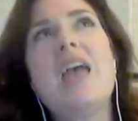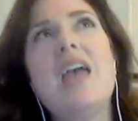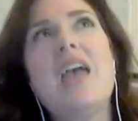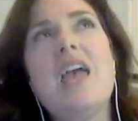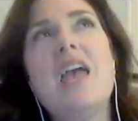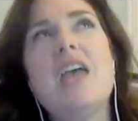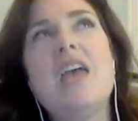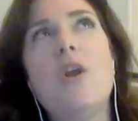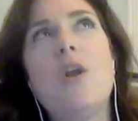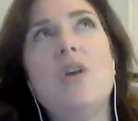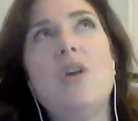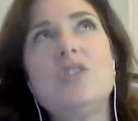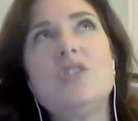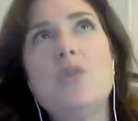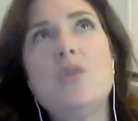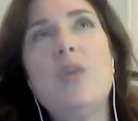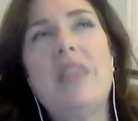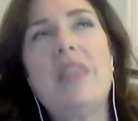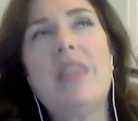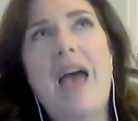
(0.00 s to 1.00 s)
It
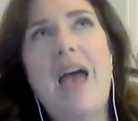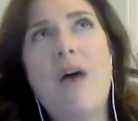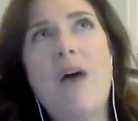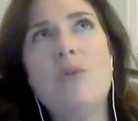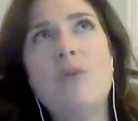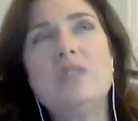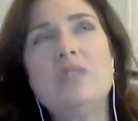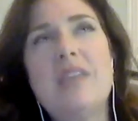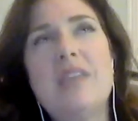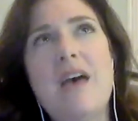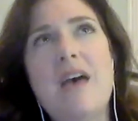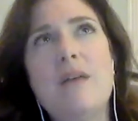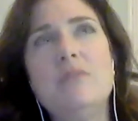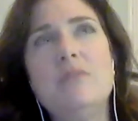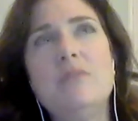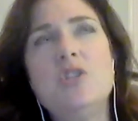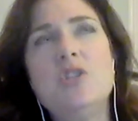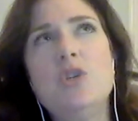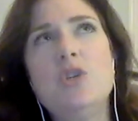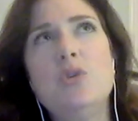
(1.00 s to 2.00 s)
also allows
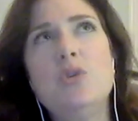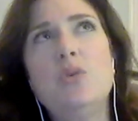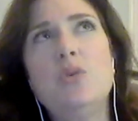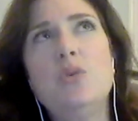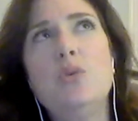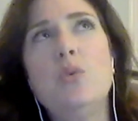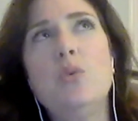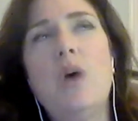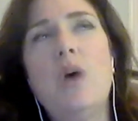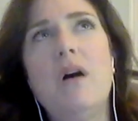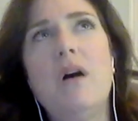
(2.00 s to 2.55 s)
them to